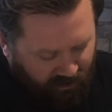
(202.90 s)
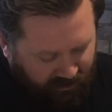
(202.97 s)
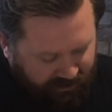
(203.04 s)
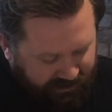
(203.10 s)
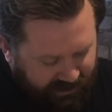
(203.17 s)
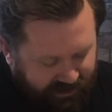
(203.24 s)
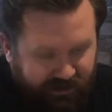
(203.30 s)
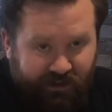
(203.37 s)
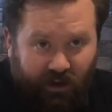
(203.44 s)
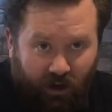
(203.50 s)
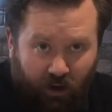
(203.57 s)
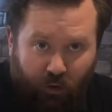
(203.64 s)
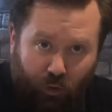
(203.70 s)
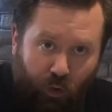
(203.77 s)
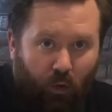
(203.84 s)
because this
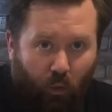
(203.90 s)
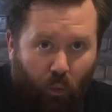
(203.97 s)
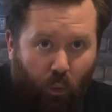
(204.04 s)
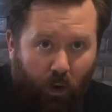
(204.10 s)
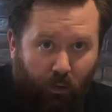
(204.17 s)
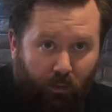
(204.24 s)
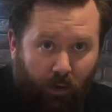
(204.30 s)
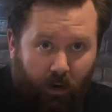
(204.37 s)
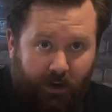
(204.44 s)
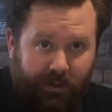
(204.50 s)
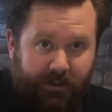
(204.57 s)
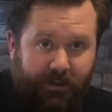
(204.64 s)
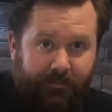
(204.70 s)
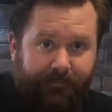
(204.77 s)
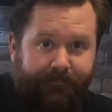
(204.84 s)
dough will
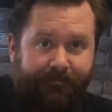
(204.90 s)
rise.